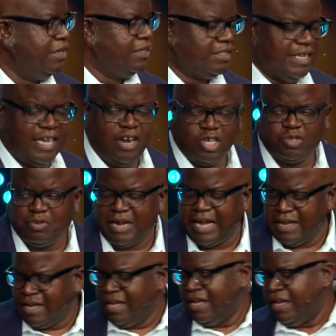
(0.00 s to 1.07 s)
See, here's what
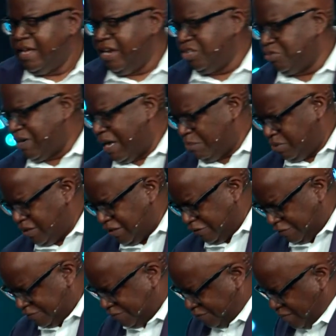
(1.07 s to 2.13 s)
I believe.